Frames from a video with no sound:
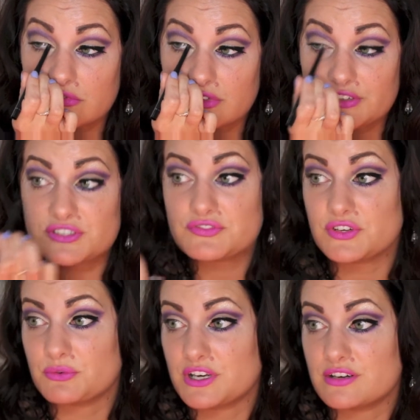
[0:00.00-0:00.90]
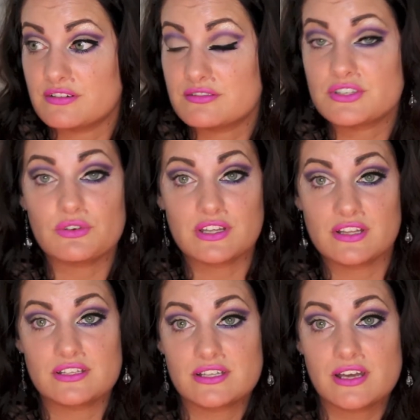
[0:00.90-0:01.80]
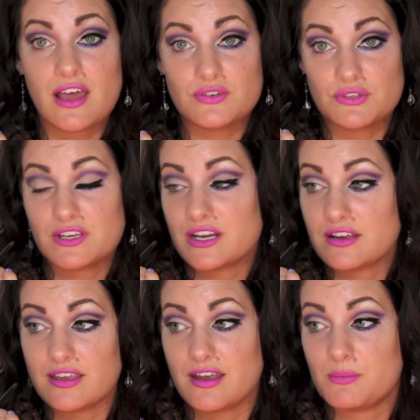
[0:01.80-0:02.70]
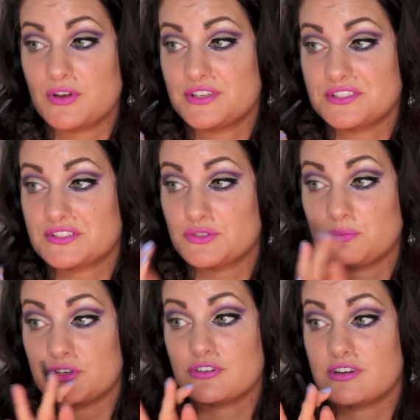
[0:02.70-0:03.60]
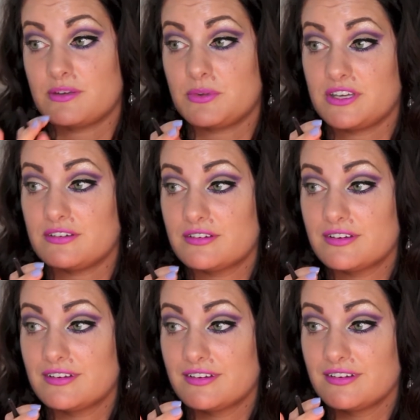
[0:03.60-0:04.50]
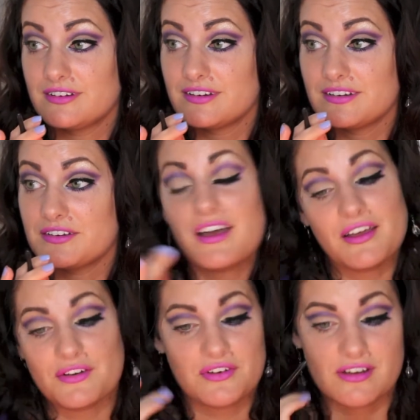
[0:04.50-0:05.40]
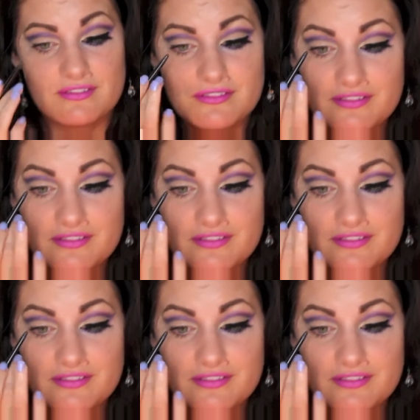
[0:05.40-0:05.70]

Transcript: I always feel weird doing this, and now doing it on camera is super creepy. I don't know.